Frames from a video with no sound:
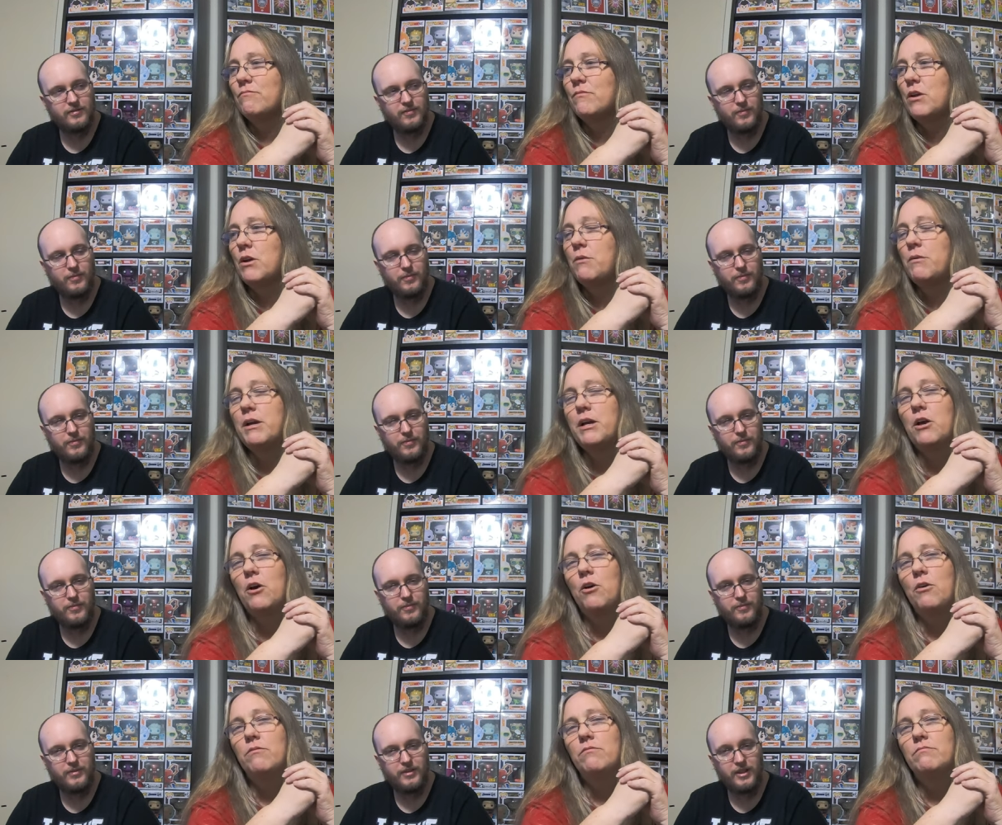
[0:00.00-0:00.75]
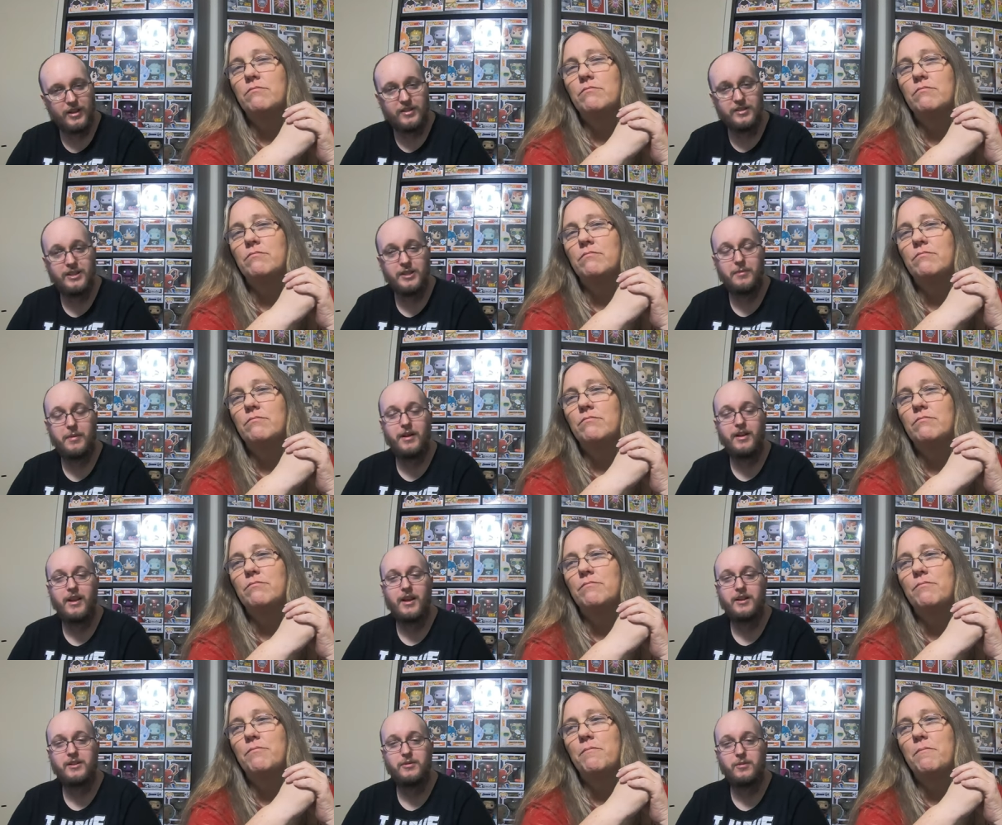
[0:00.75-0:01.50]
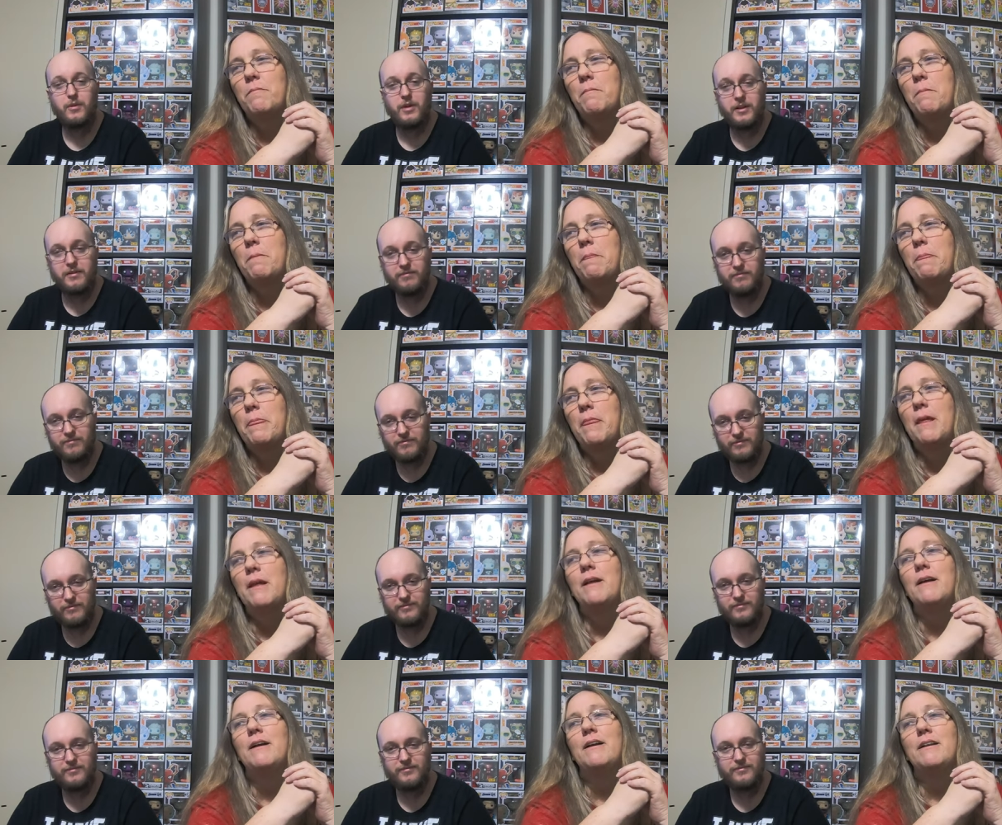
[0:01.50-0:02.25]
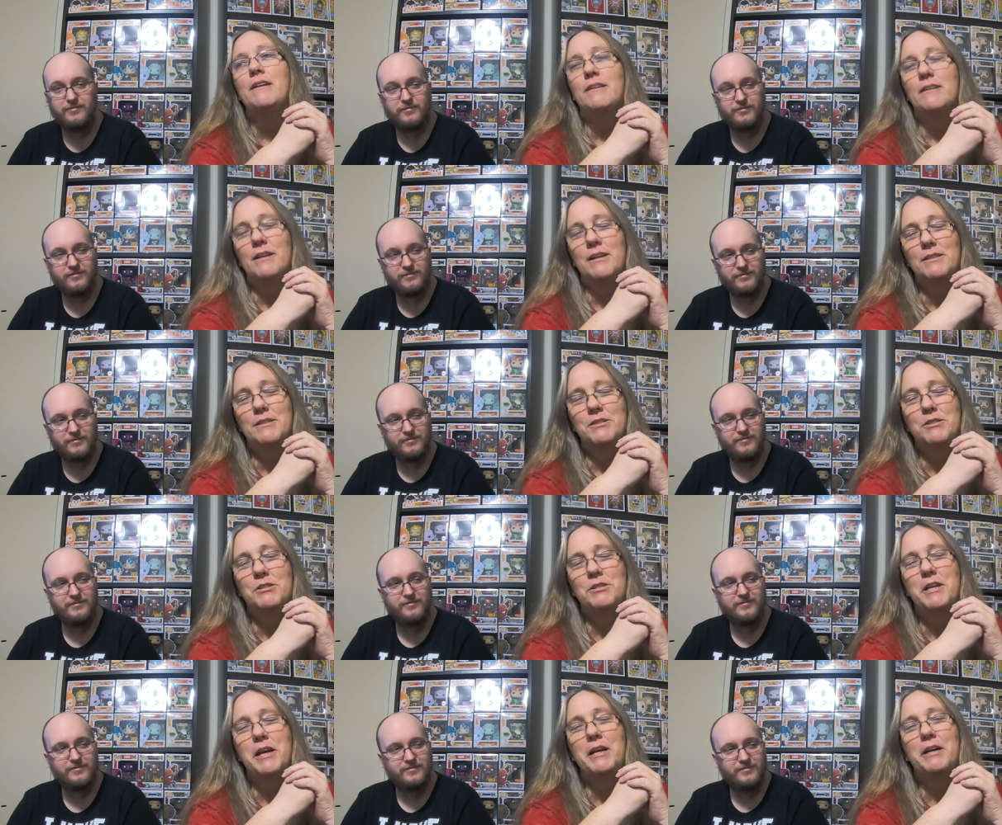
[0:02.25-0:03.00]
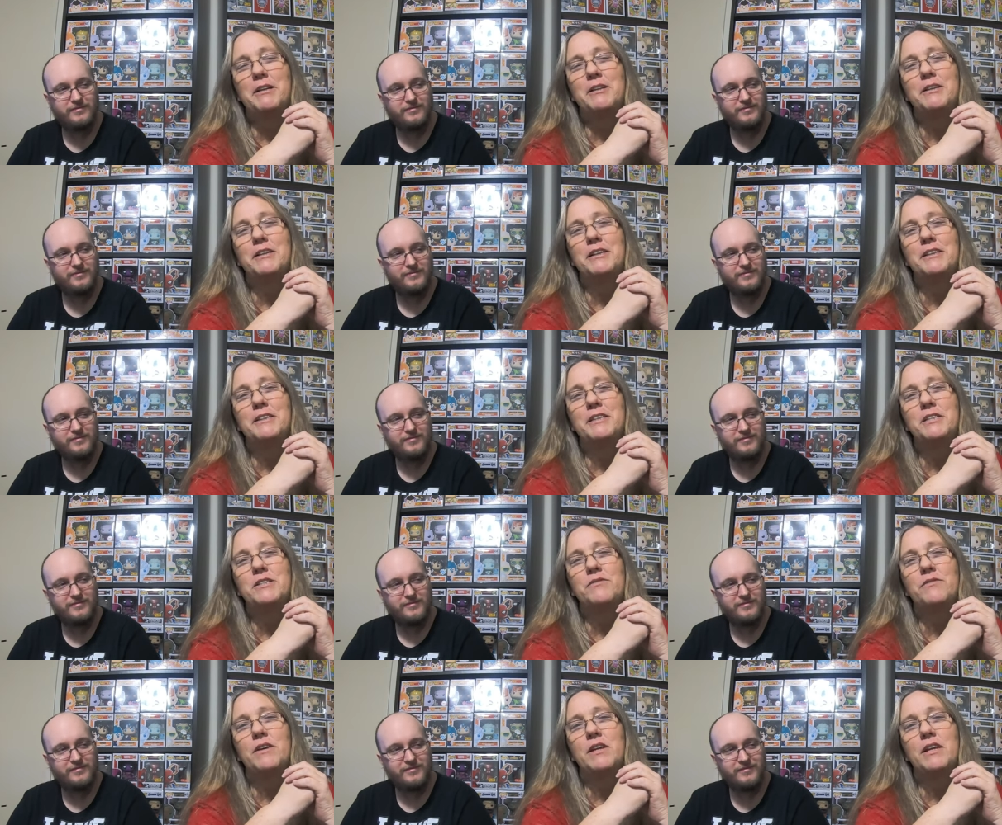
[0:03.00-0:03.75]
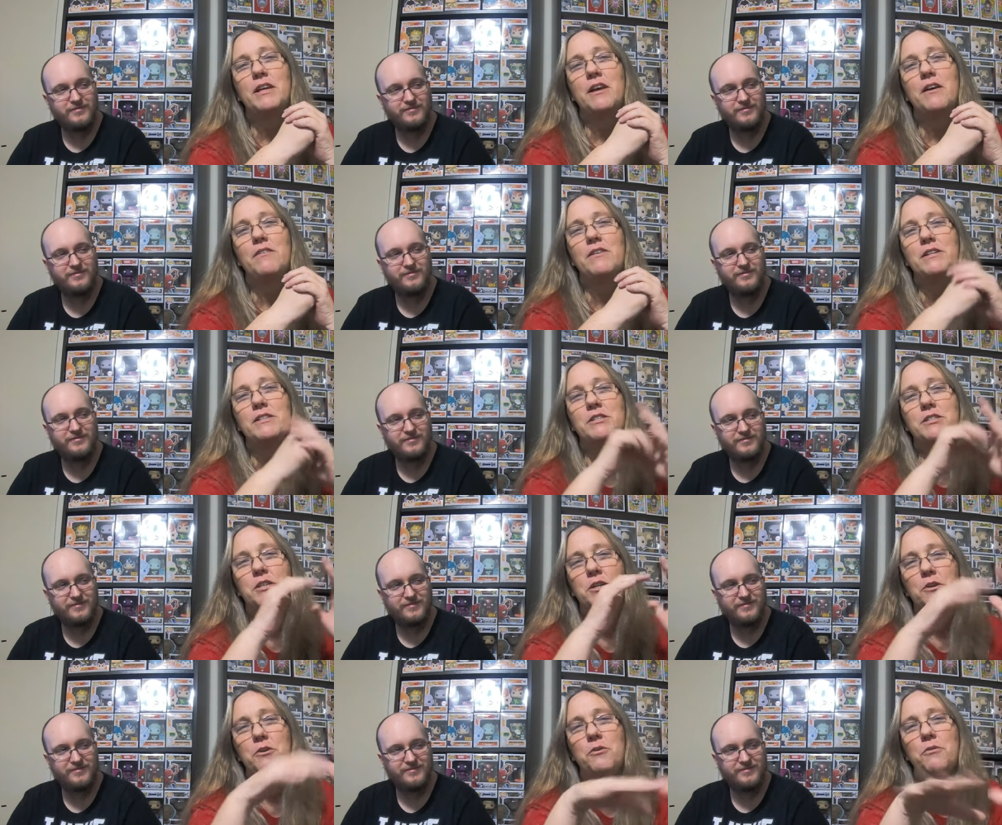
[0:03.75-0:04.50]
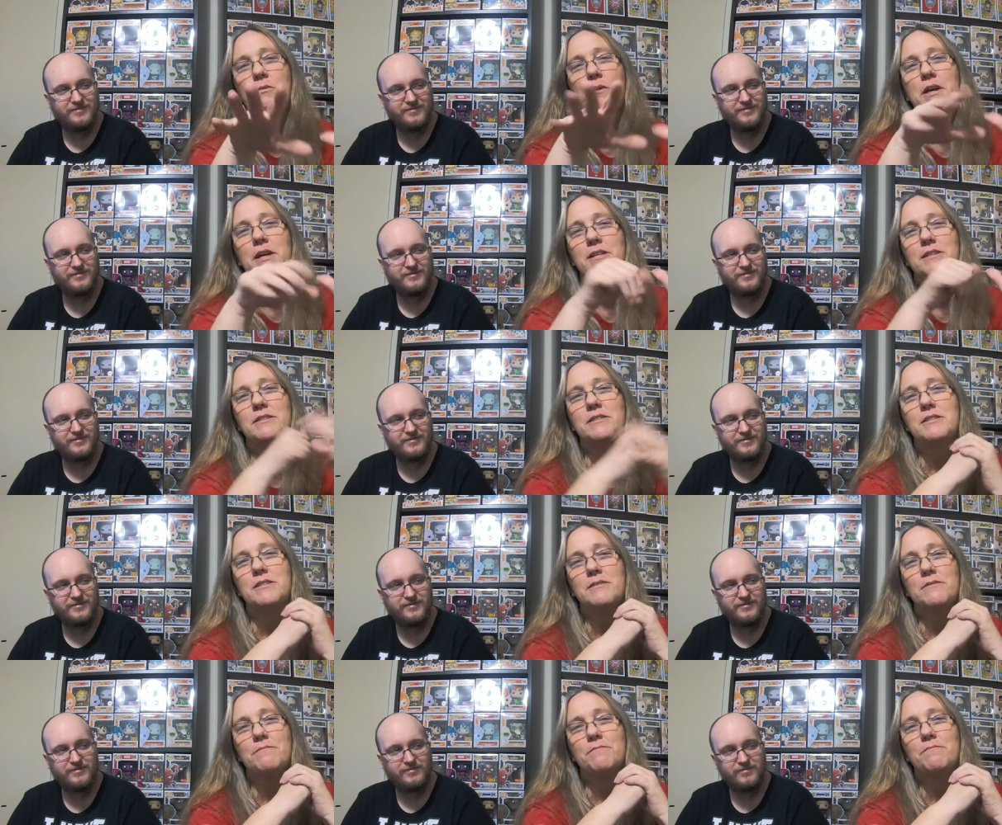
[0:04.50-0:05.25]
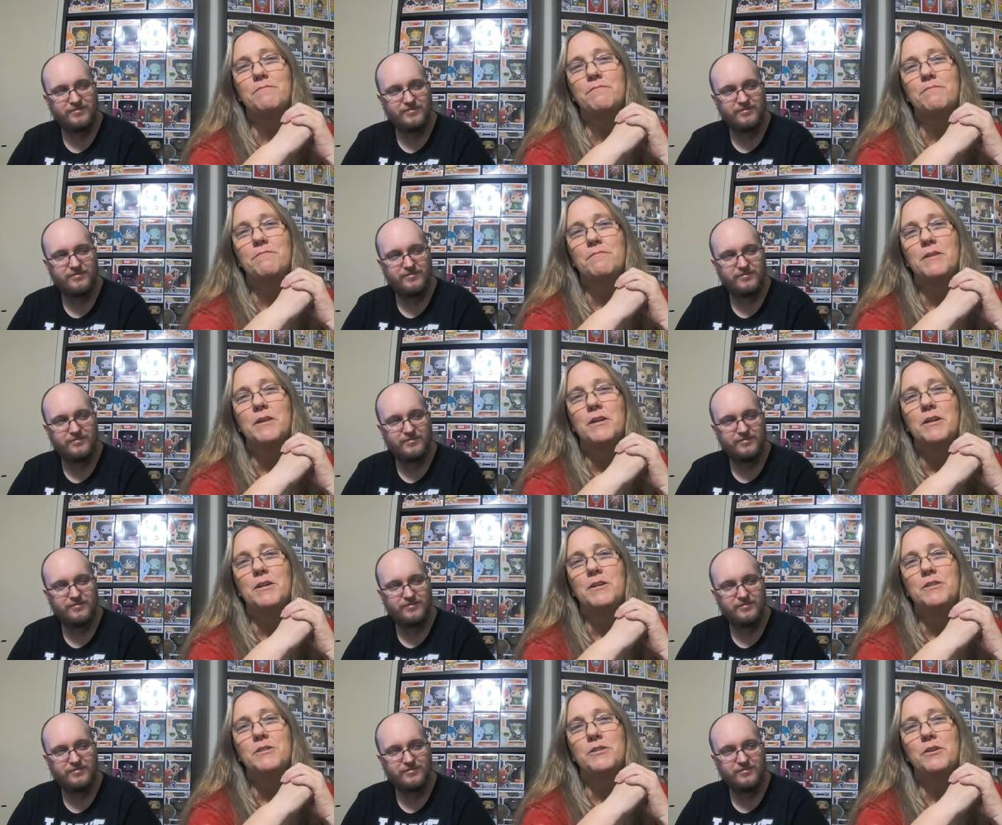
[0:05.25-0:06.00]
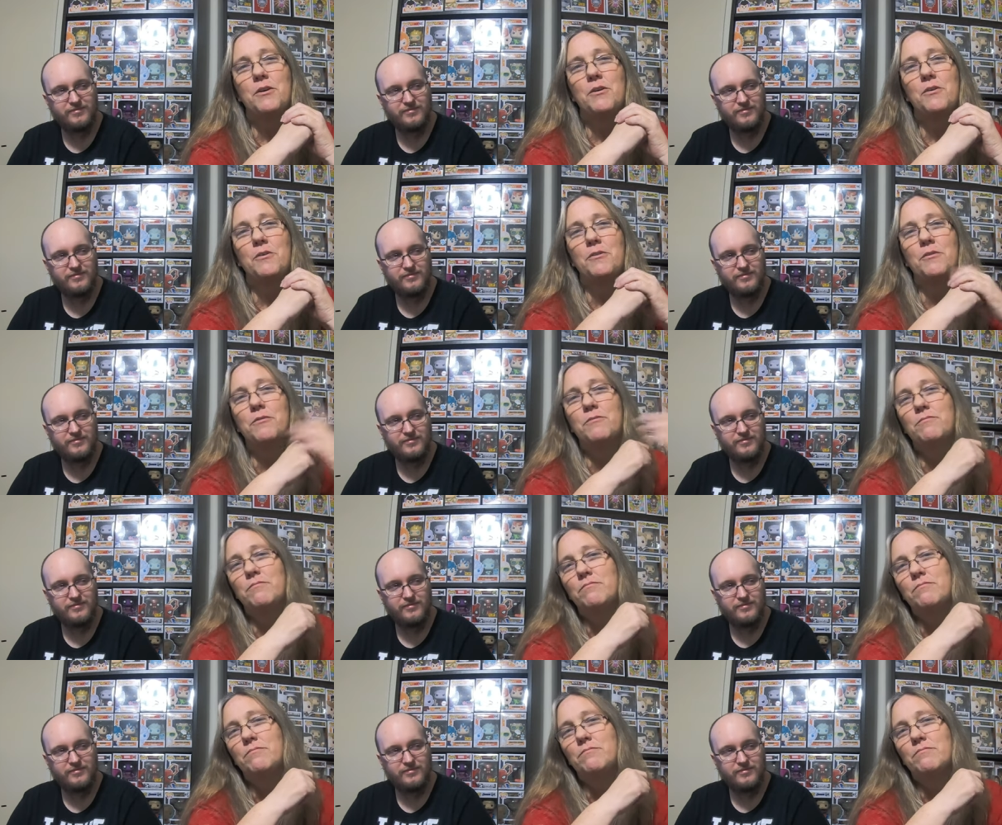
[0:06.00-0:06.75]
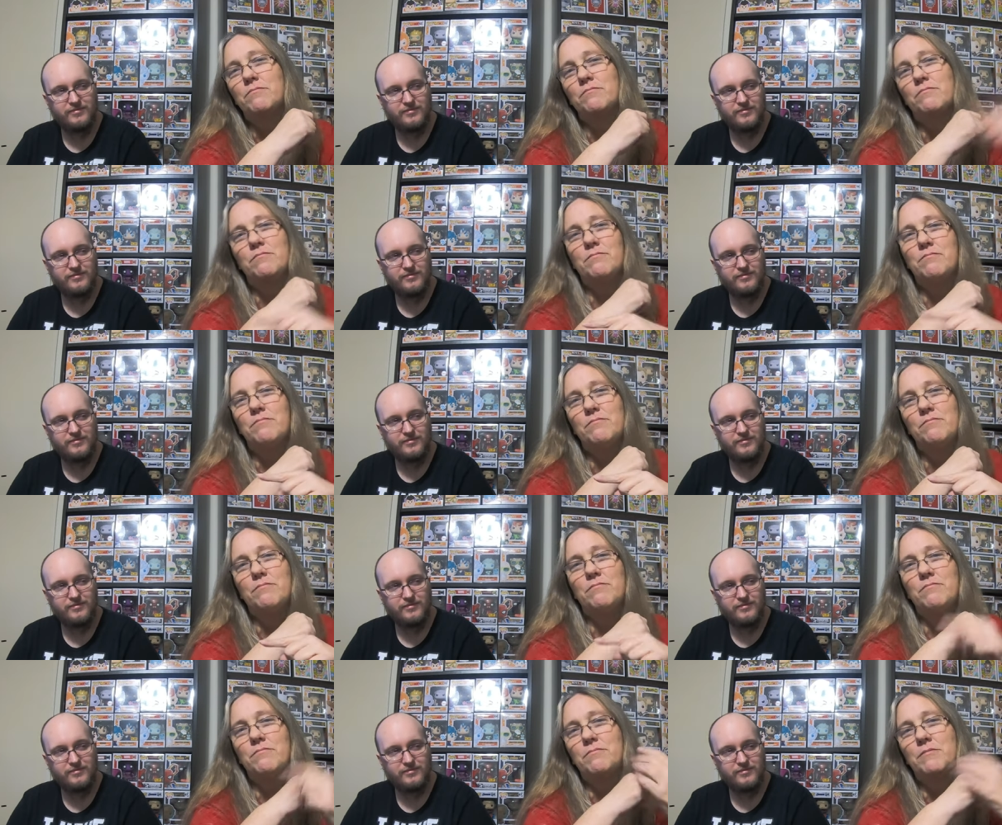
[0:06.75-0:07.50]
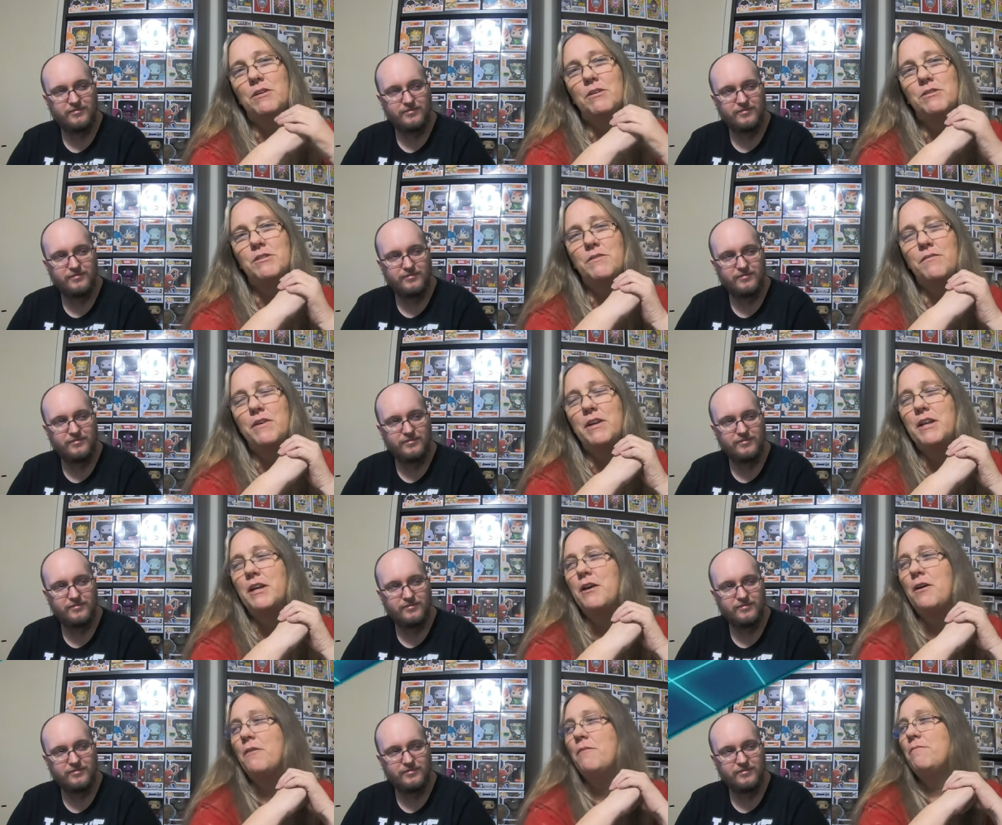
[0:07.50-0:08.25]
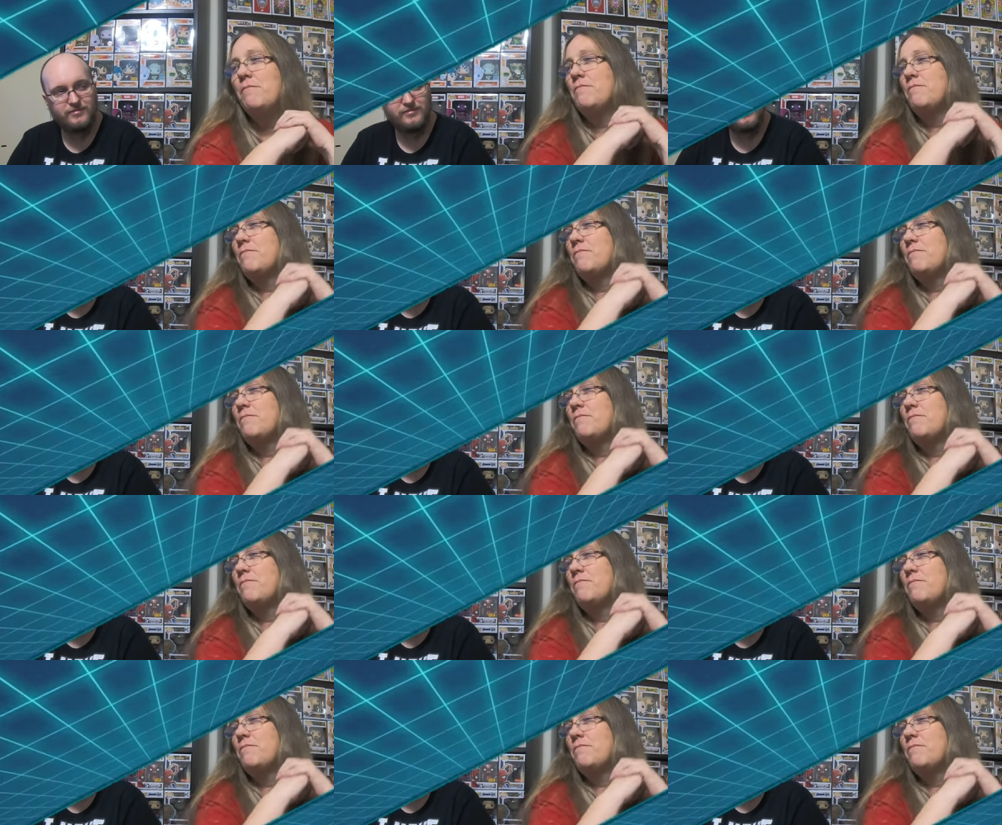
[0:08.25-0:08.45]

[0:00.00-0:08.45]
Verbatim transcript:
Speaker 1: here we go. Let's see my next win. Let's take a look at this video and see who wins. So, there's the video.